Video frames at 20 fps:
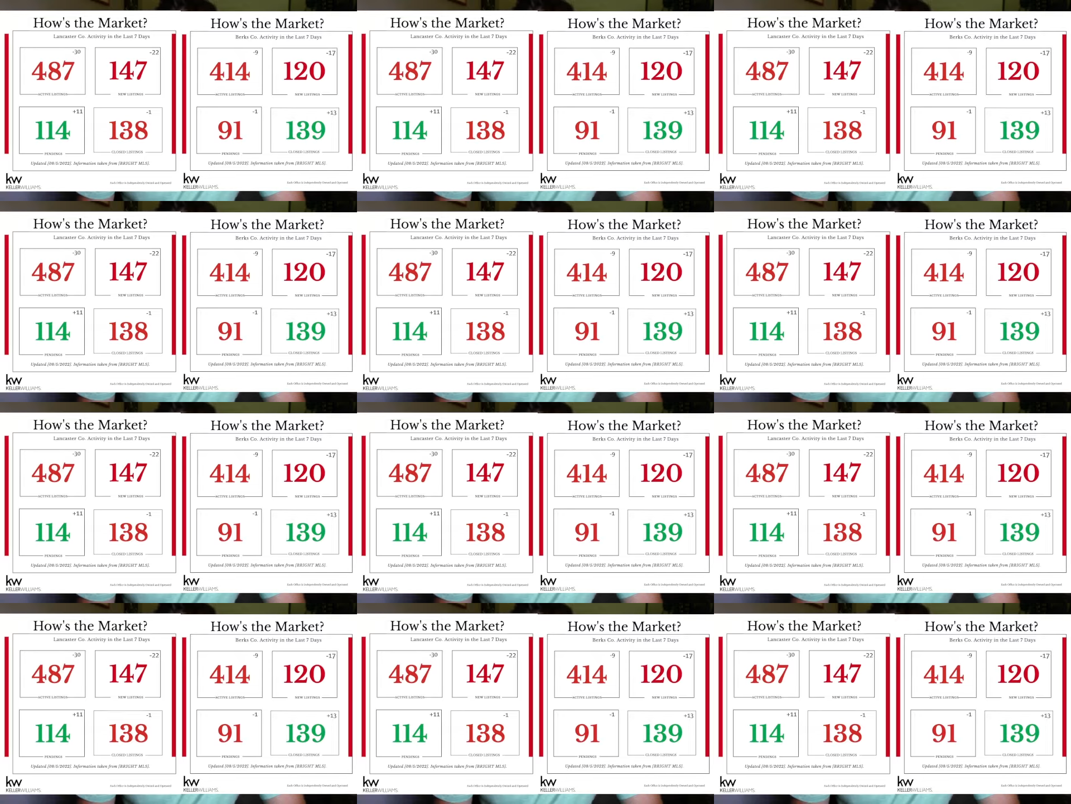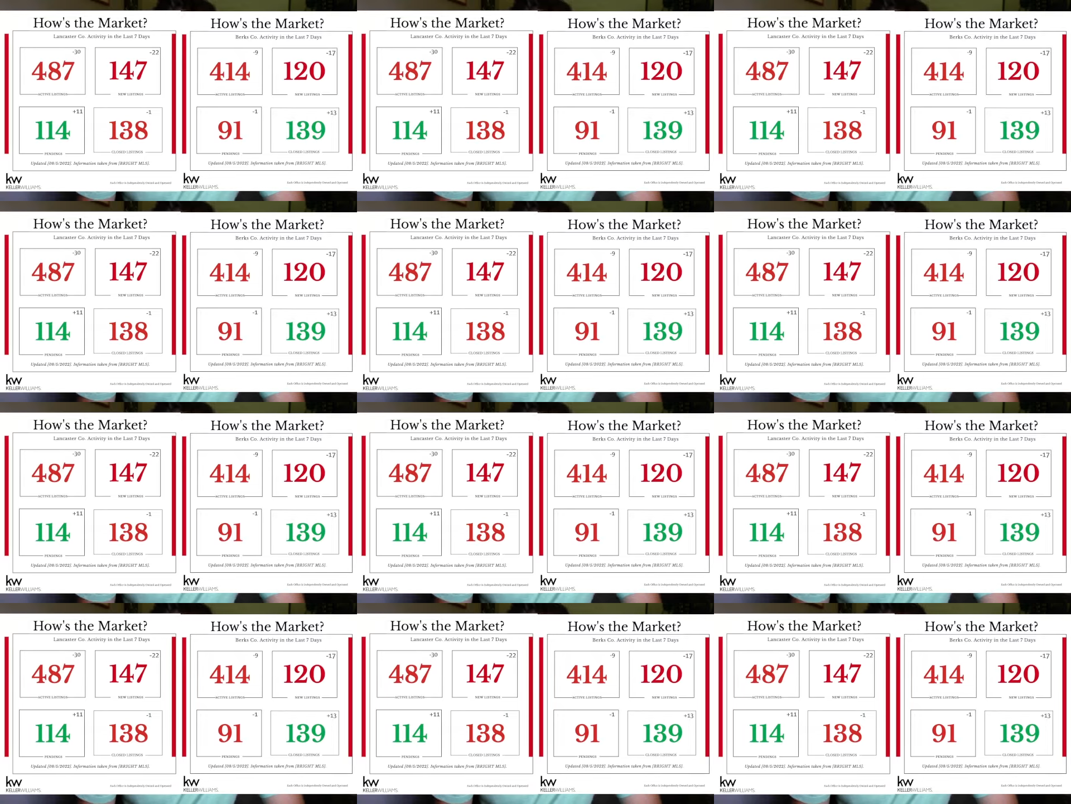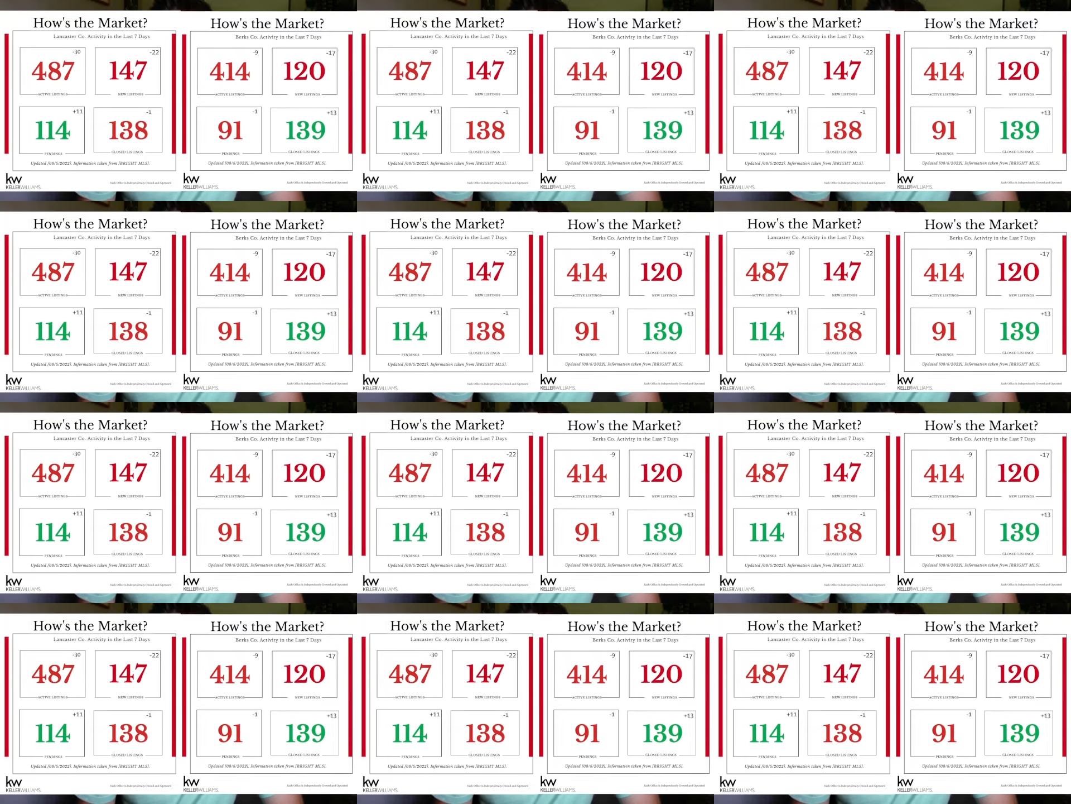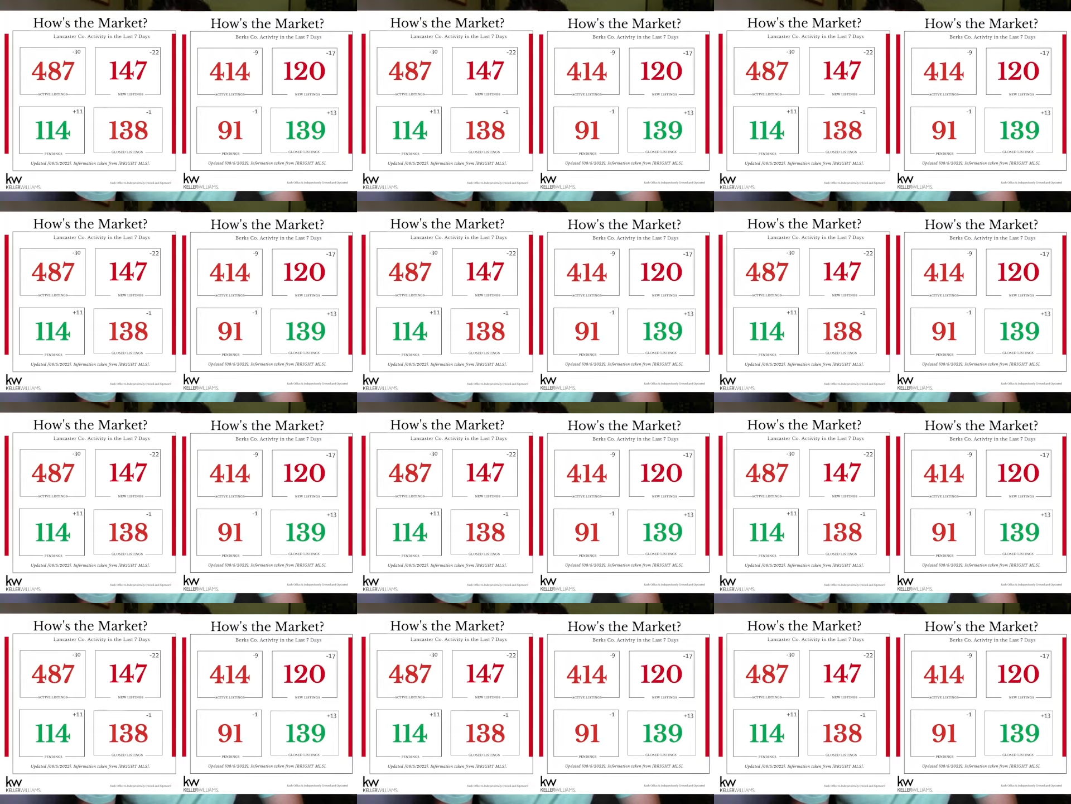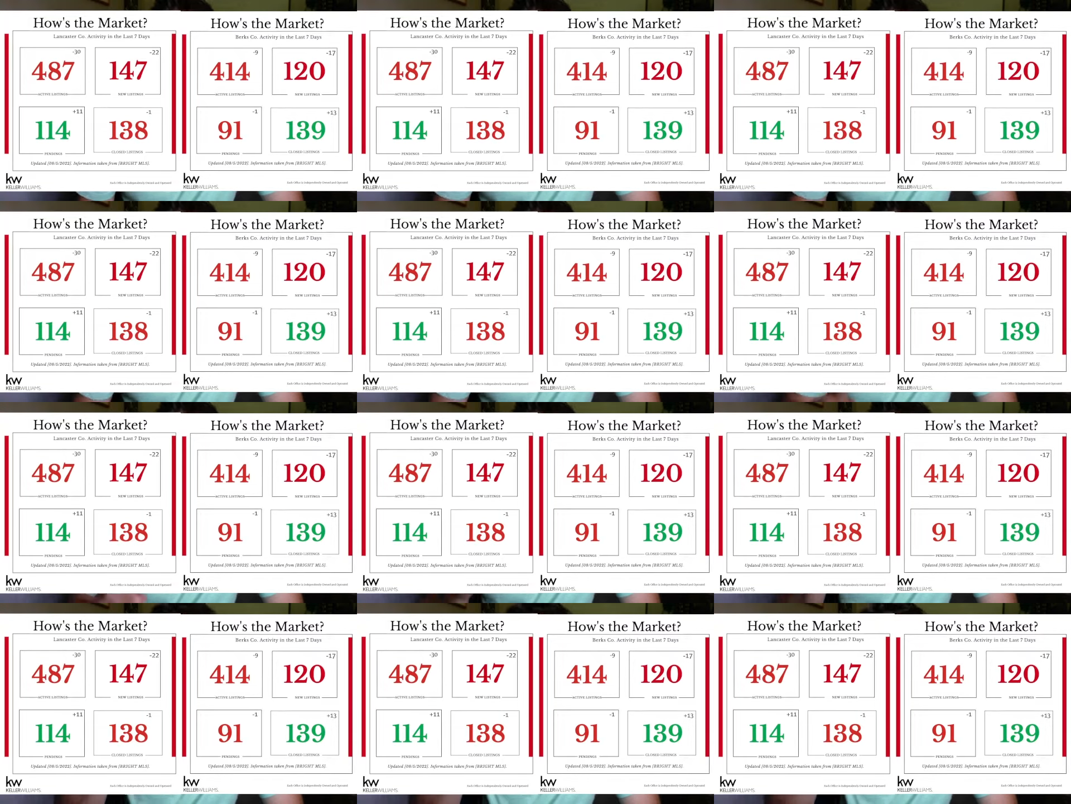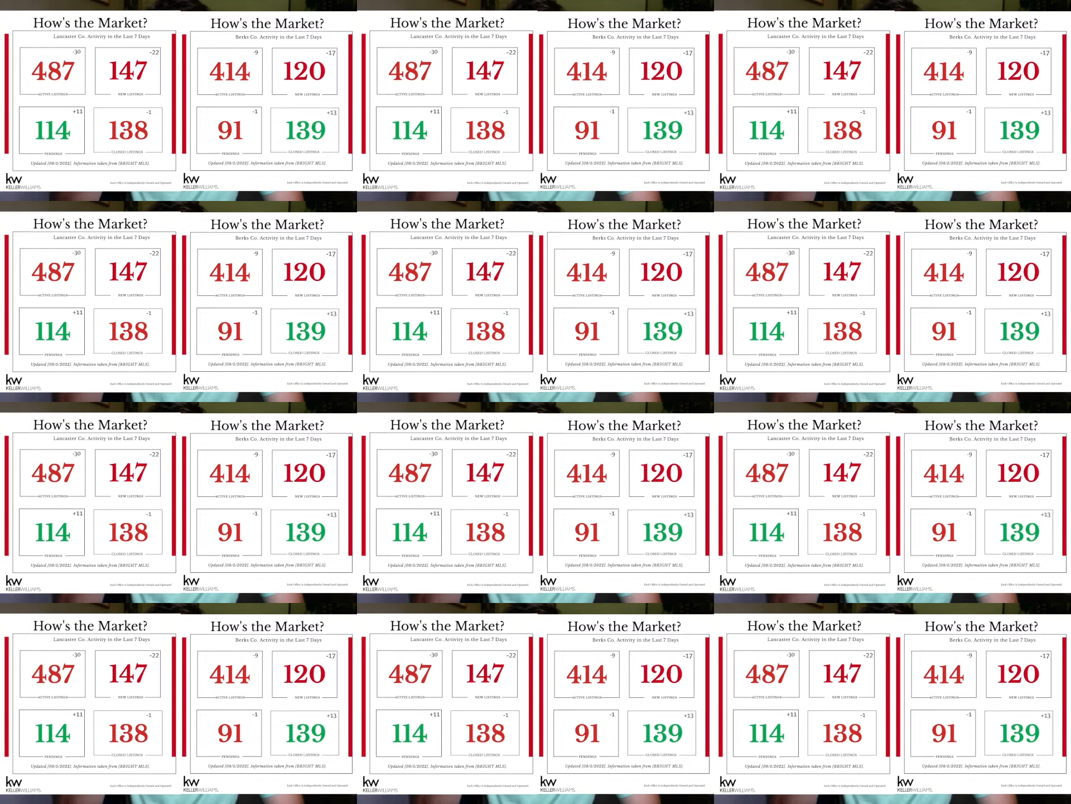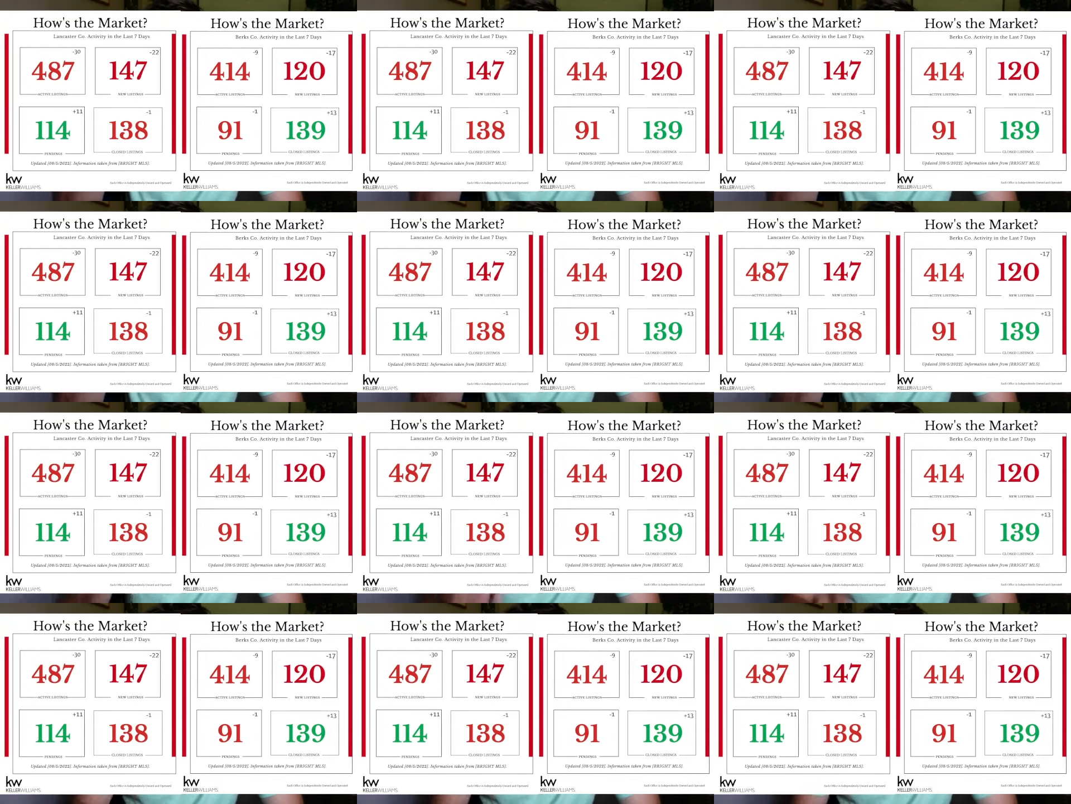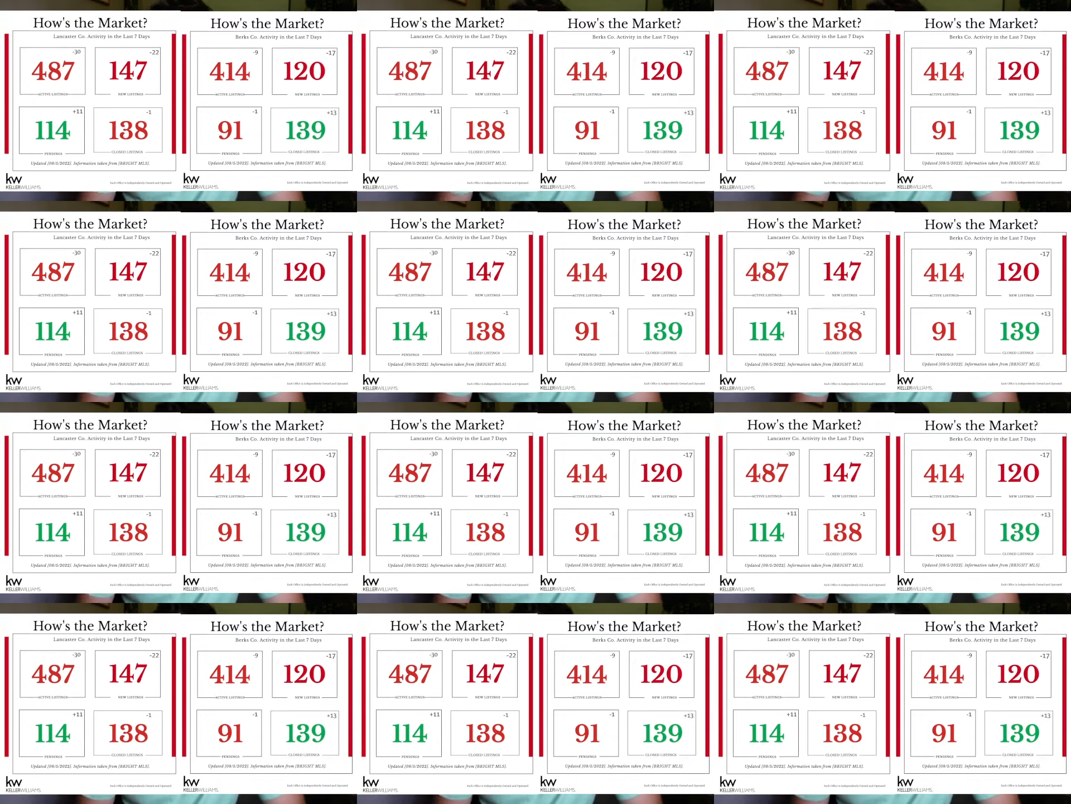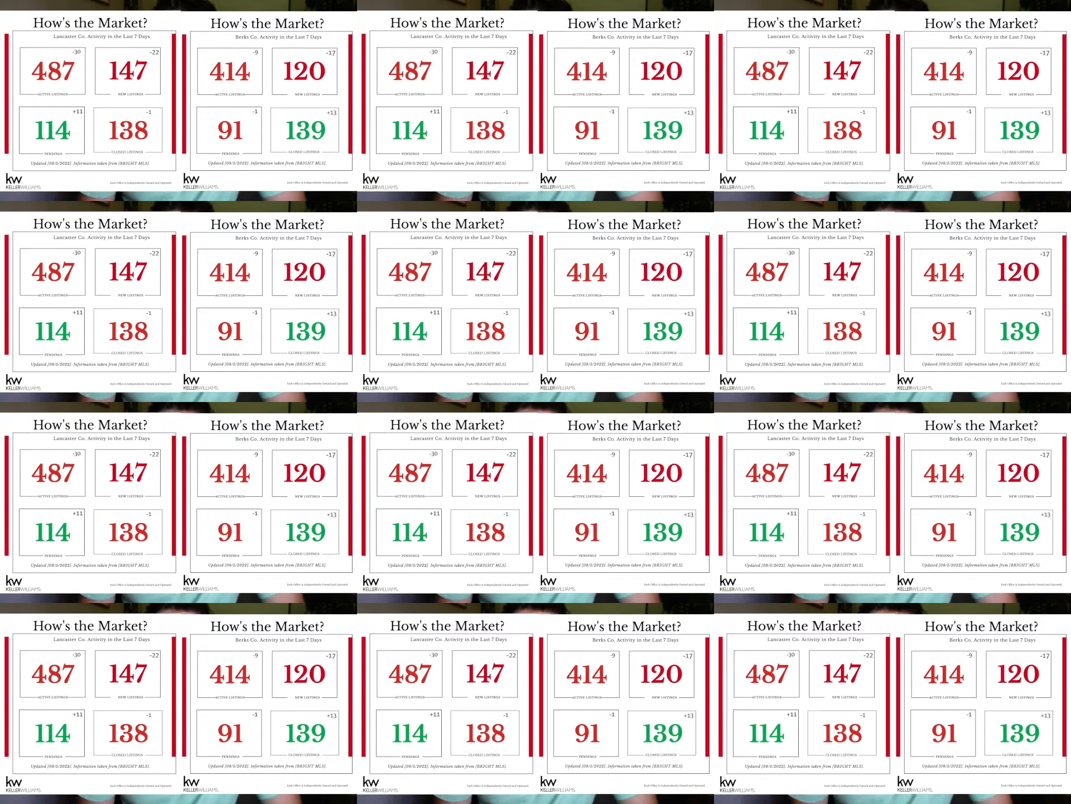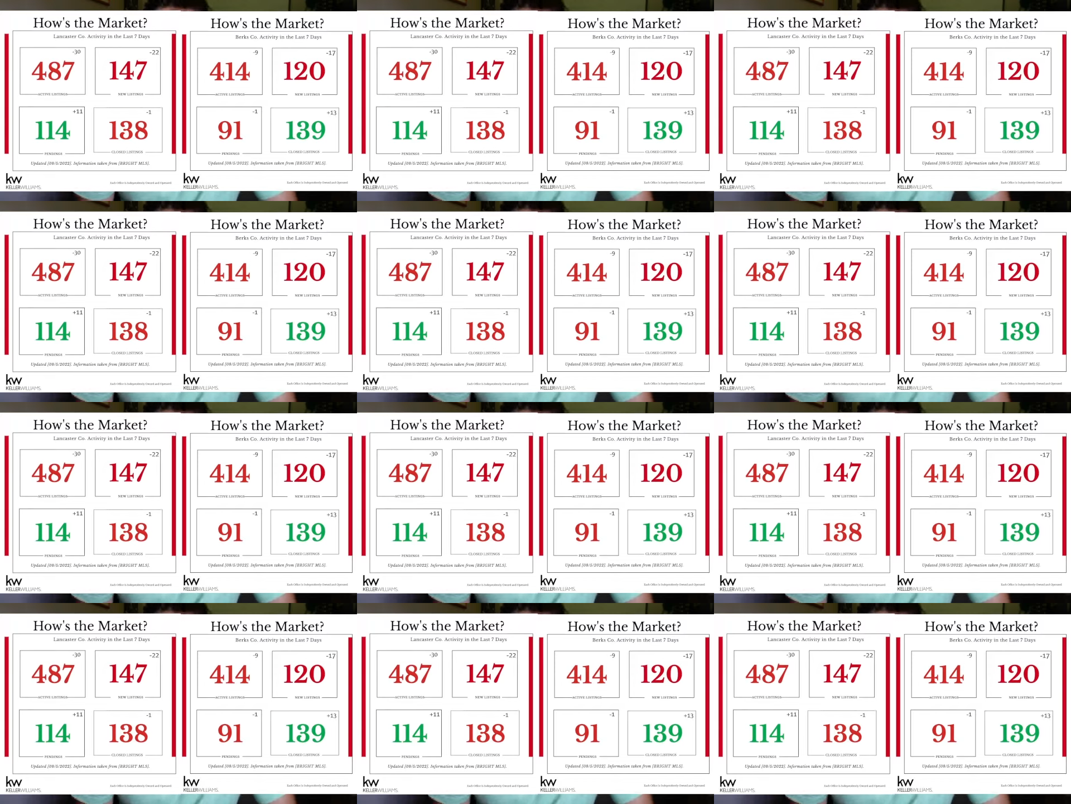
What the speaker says: (no speaker visible)